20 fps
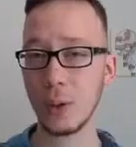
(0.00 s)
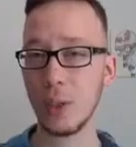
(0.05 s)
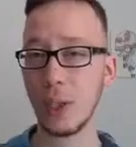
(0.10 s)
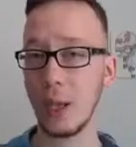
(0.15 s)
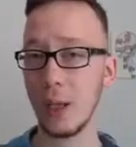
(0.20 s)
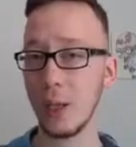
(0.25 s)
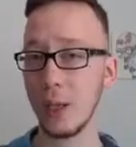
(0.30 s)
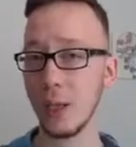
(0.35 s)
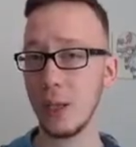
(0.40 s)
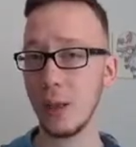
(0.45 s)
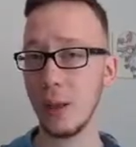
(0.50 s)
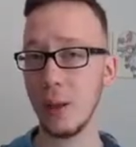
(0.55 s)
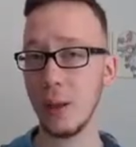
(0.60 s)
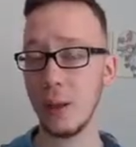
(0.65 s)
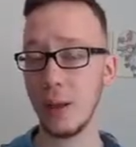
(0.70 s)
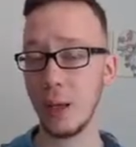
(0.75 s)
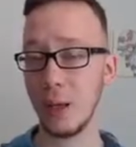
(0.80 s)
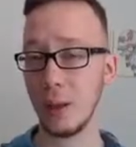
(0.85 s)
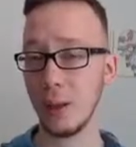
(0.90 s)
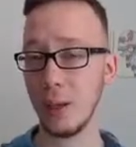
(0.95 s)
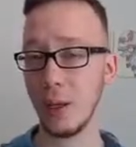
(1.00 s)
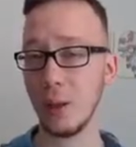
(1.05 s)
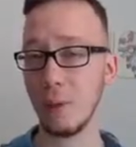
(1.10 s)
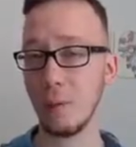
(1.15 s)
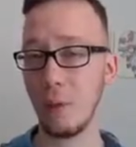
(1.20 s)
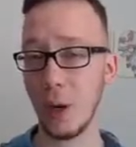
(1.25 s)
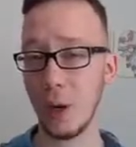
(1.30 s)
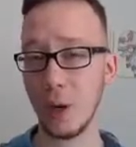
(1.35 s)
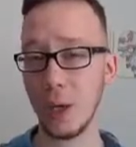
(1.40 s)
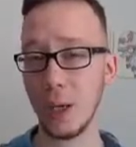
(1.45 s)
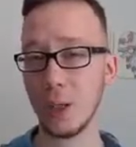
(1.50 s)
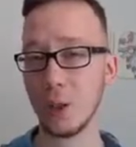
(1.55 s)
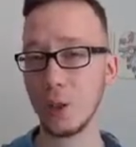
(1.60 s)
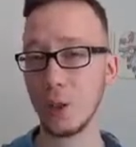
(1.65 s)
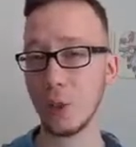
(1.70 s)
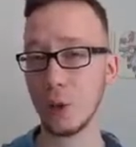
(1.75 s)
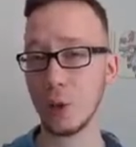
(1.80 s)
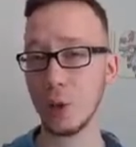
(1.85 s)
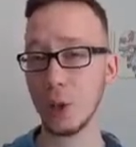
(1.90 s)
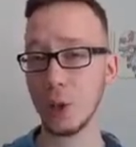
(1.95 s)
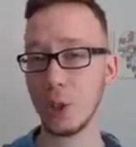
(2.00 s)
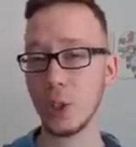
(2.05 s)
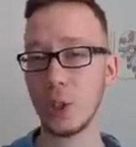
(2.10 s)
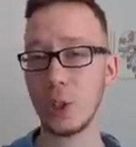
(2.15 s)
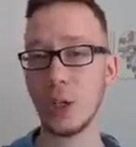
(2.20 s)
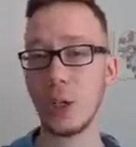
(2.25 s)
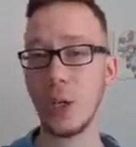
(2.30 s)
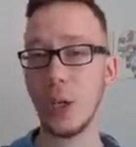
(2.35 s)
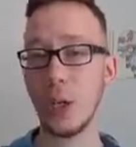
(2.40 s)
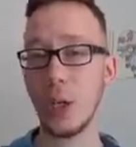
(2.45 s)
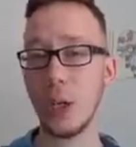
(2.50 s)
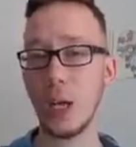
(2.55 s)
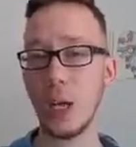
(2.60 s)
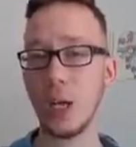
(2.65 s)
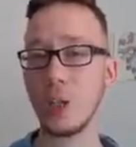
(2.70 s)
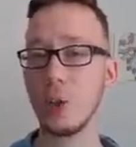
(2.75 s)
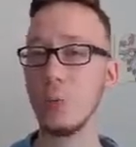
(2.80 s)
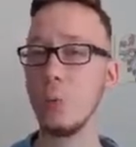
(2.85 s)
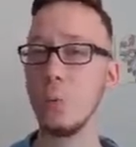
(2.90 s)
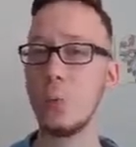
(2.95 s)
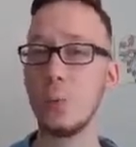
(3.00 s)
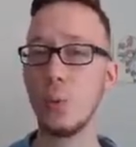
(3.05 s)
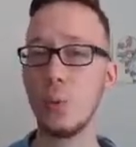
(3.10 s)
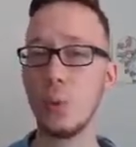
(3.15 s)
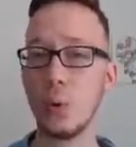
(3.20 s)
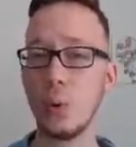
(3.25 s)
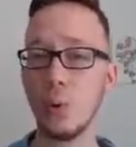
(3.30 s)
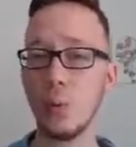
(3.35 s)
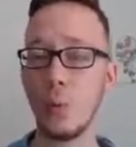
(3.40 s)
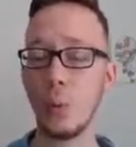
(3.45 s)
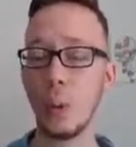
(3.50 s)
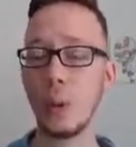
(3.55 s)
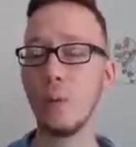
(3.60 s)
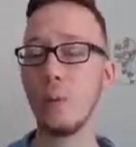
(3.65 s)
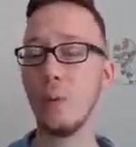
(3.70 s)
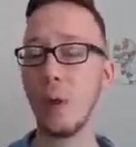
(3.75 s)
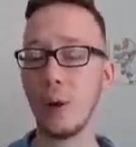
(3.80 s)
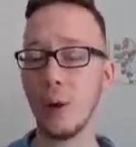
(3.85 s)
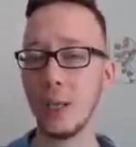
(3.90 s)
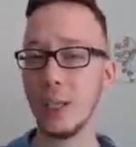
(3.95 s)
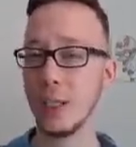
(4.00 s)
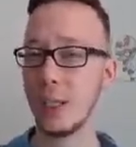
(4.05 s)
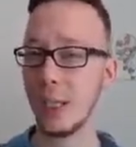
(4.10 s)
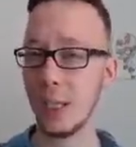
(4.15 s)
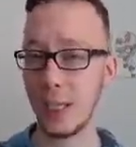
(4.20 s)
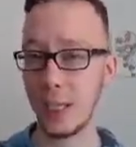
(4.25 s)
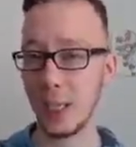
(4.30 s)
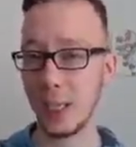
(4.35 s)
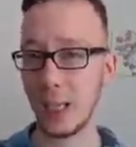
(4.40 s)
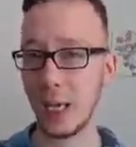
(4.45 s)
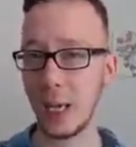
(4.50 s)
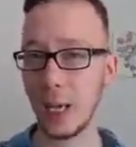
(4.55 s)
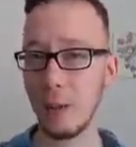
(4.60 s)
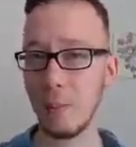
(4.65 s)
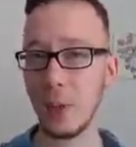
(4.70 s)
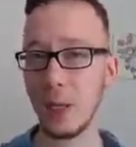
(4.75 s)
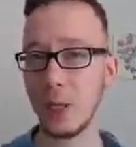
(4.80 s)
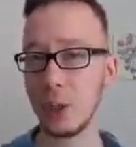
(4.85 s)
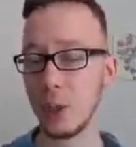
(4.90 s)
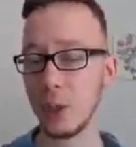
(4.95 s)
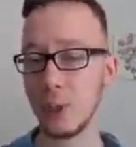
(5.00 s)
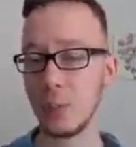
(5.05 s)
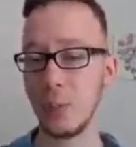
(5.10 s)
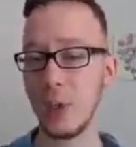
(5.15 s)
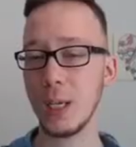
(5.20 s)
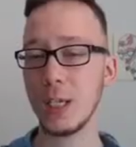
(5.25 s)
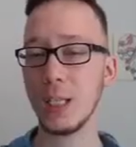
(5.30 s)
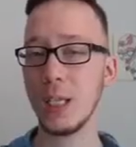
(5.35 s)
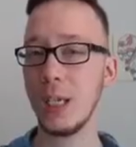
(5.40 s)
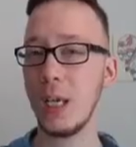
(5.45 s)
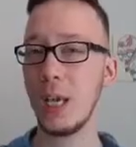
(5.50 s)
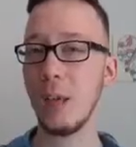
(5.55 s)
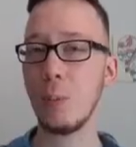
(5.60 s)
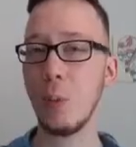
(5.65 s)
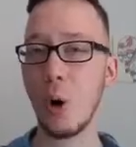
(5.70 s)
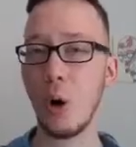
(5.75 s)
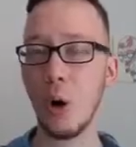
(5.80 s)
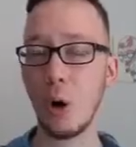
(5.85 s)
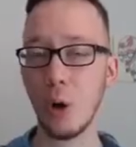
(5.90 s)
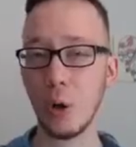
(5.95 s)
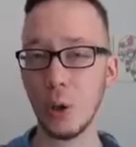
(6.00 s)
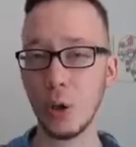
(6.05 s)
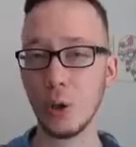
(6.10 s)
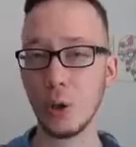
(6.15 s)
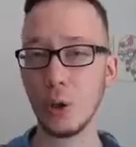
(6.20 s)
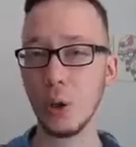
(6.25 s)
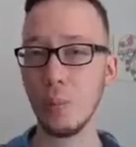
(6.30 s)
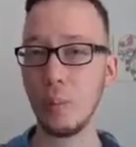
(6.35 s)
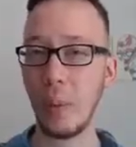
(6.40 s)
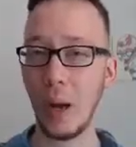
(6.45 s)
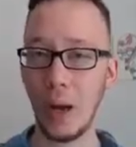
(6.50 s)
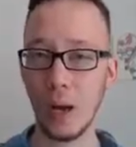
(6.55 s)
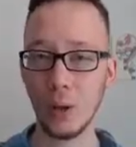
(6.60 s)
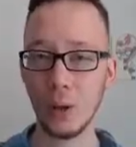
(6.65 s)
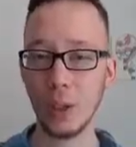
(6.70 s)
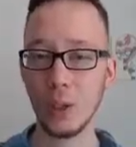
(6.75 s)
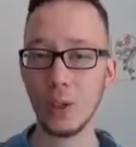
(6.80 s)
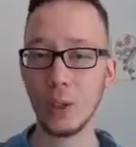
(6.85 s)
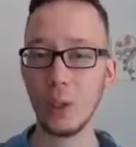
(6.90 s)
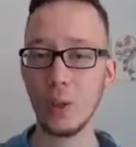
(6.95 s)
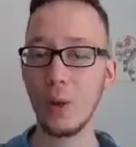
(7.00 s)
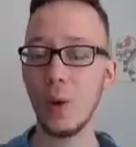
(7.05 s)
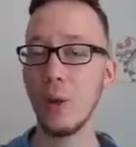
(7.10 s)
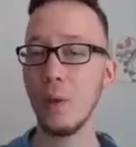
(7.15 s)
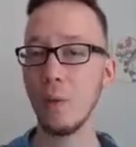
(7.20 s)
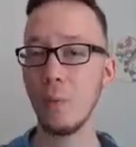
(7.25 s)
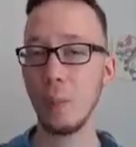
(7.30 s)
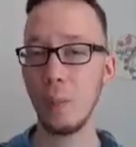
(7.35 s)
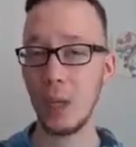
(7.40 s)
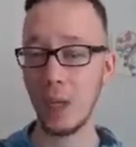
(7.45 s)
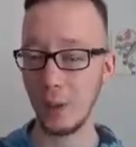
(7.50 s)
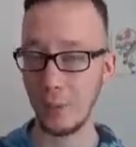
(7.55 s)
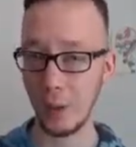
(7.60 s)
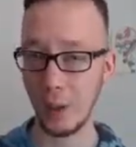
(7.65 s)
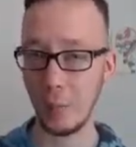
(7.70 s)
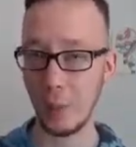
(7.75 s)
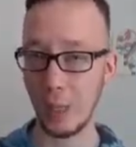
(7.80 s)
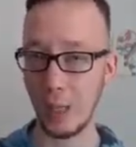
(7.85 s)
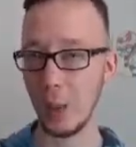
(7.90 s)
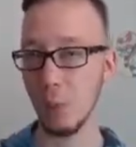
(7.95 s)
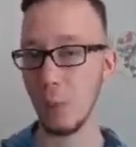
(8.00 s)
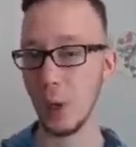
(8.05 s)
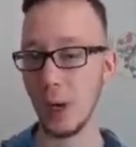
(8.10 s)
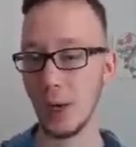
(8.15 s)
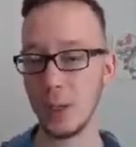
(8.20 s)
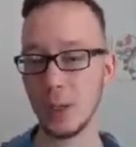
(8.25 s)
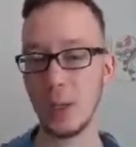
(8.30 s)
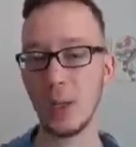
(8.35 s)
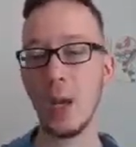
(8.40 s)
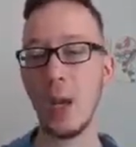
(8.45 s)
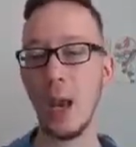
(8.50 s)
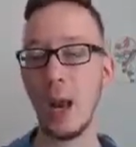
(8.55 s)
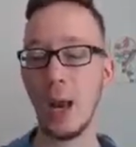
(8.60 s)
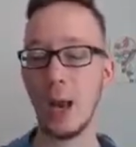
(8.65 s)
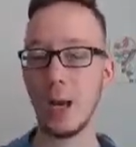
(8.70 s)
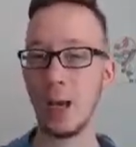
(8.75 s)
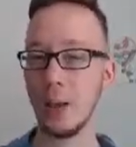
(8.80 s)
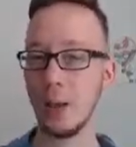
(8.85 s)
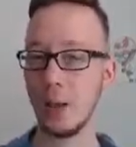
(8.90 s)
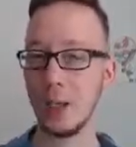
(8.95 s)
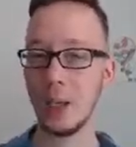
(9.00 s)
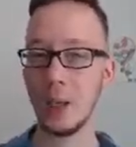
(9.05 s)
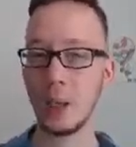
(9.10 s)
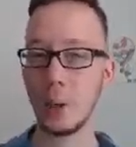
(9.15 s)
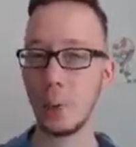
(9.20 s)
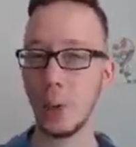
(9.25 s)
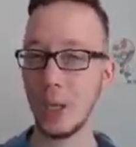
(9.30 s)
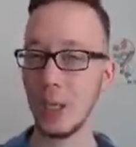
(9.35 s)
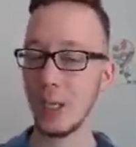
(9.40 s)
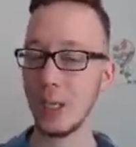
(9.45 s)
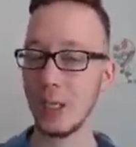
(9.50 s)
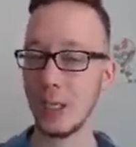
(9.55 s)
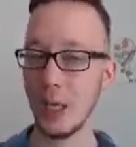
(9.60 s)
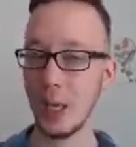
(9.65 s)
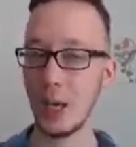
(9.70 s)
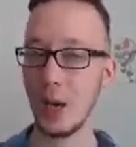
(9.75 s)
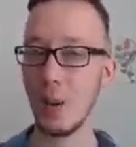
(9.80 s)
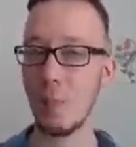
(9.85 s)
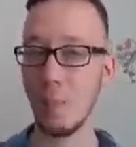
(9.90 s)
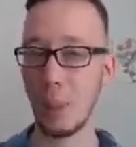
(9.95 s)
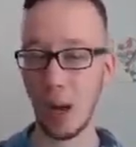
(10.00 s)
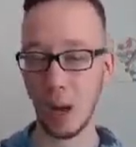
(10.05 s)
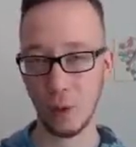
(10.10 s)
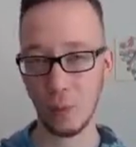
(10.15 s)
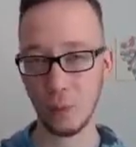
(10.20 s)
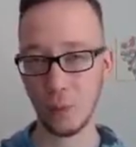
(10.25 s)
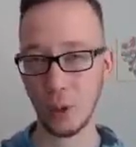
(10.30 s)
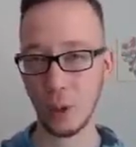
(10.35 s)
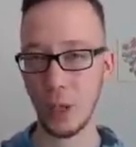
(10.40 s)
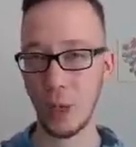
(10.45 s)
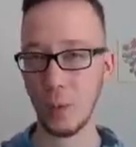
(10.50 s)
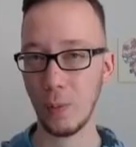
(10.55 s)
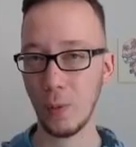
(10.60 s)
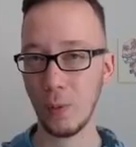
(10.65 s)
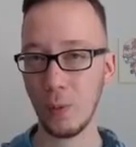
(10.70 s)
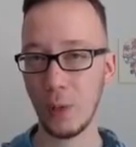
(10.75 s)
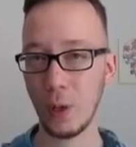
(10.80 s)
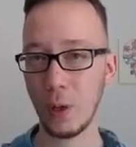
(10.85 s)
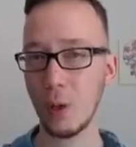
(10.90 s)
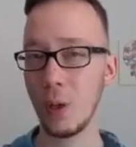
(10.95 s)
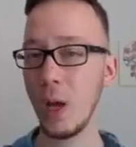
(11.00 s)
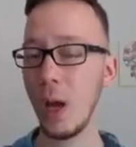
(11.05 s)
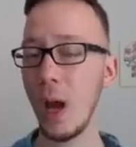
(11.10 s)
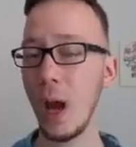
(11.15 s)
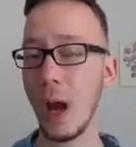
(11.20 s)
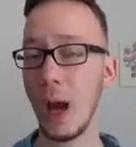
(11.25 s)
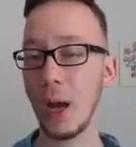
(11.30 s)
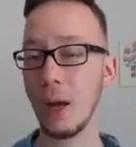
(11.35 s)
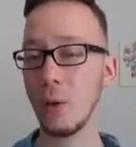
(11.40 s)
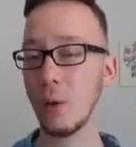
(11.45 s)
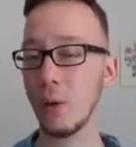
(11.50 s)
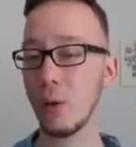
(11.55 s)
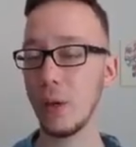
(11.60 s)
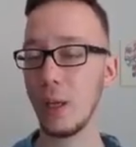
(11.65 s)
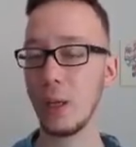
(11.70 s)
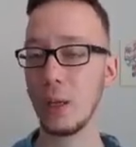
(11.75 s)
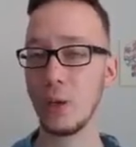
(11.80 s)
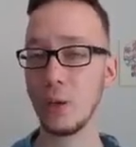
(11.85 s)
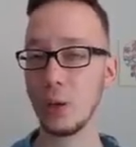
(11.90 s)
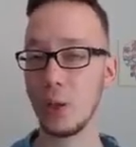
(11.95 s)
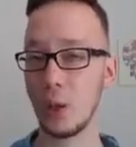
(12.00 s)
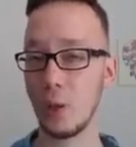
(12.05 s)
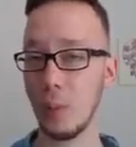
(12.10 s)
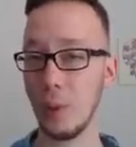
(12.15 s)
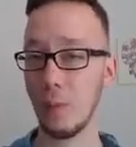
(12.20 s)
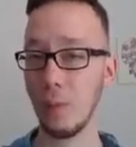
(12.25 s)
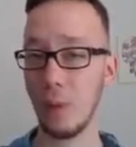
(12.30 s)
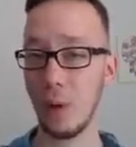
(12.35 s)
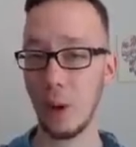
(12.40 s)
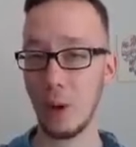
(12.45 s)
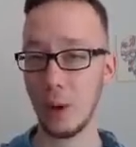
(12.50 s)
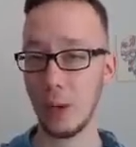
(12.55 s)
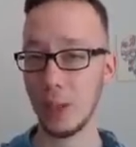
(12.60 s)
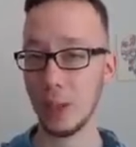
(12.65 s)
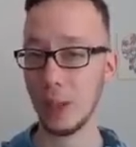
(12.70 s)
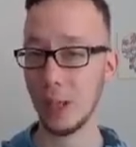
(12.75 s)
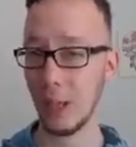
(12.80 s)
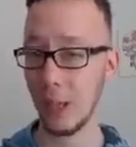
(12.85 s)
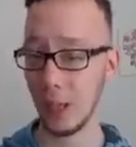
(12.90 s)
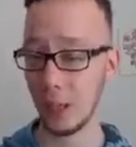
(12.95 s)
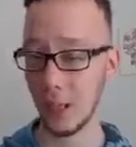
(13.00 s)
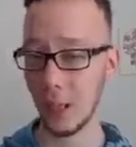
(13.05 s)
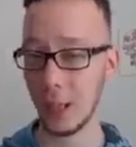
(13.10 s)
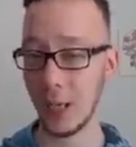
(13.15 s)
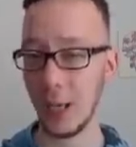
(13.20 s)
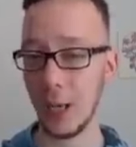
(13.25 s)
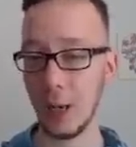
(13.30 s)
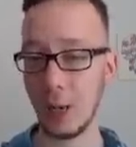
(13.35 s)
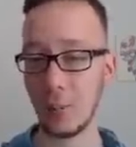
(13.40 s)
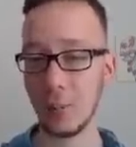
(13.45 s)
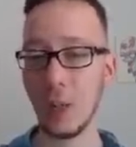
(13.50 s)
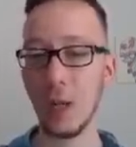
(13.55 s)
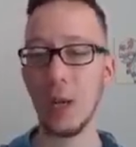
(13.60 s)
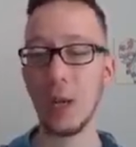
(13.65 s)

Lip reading: that they think variants are just, with variants in the game, it just makes the game harder to balance PvP wise. And I think the way they set up Battle for Neighborville, I don't think there's going to be variants in the game.